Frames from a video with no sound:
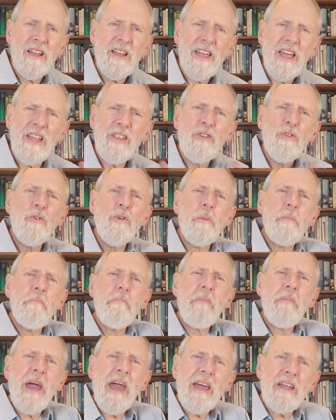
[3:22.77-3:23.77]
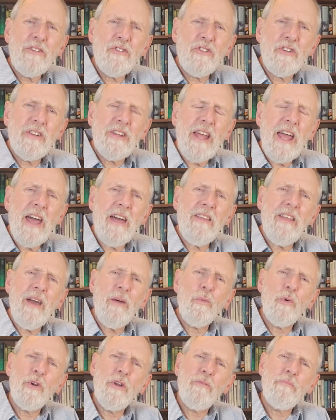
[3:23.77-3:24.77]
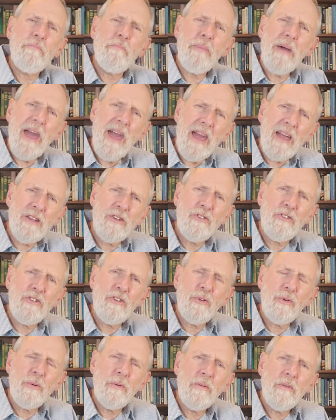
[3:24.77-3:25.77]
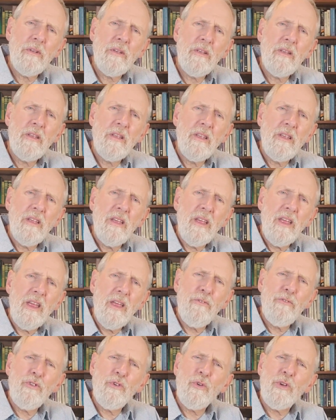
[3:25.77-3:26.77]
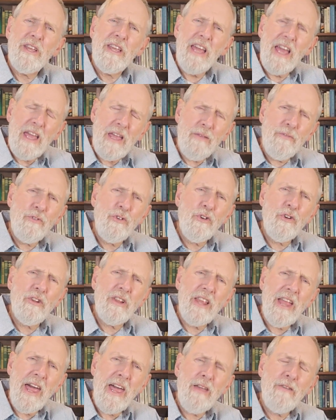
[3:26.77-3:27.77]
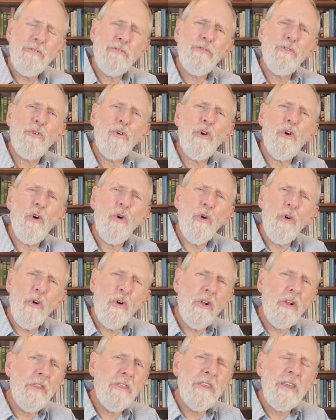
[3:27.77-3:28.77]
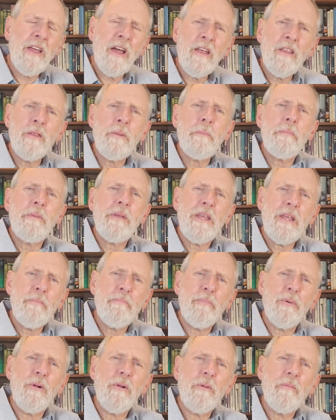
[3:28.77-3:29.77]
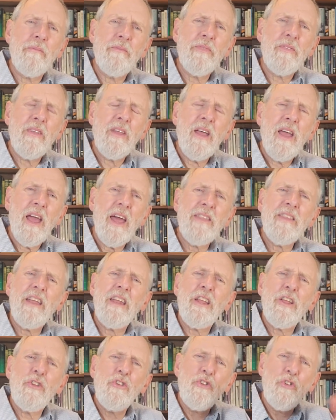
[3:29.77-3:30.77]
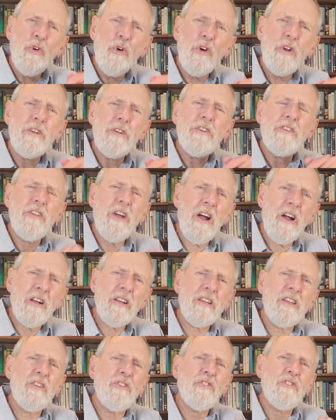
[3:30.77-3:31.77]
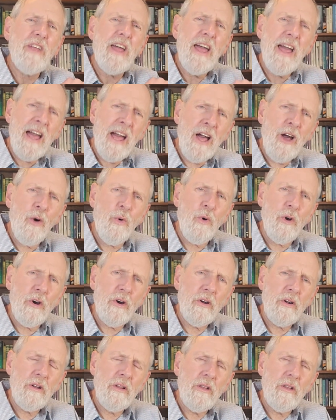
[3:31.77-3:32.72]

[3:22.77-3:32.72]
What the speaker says: Can you imagine how that would impact you? If you gave your life for all the other people, and then in your darkest hour,